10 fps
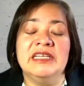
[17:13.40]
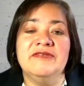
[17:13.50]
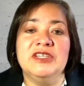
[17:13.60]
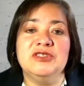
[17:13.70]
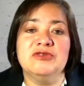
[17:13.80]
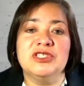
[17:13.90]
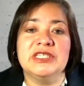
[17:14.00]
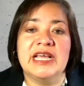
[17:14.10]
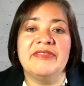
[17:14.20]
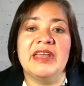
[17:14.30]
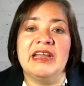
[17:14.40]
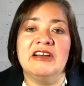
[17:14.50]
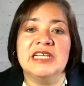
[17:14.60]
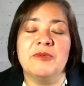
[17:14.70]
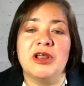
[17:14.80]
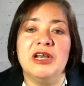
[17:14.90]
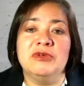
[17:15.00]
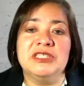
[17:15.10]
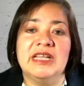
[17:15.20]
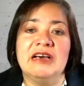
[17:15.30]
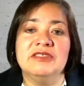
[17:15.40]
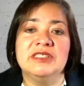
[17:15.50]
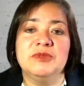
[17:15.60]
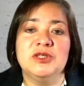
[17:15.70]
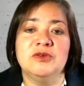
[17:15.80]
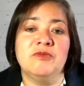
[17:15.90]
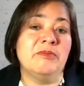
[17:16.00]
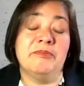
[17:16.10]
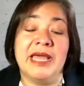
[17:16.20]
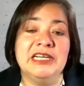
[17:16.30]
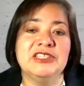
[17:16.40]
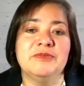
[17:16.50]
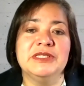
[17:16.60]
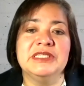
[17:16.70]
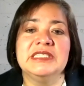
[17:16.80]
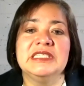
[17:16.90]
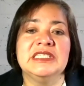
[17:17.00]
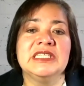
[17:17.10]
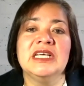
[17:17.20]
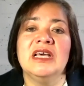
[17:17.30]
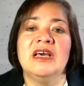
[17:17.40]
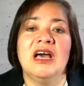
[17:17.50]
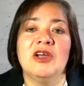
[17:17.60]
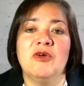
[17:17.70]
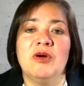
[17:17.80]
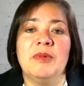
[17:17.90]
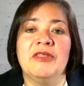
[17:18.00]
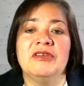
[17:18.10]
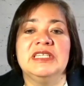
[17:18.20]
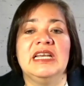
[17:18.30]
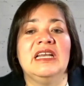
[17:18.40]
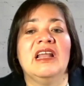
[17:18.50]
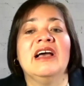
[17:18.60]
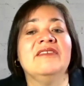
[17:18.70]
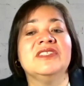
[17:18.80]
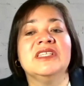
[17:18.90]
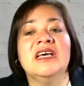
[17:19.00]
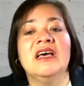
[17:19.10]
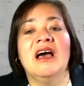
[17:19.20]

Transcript: individuals to get that airtime credit, which allows them to manage their businesses, go about their daily lives.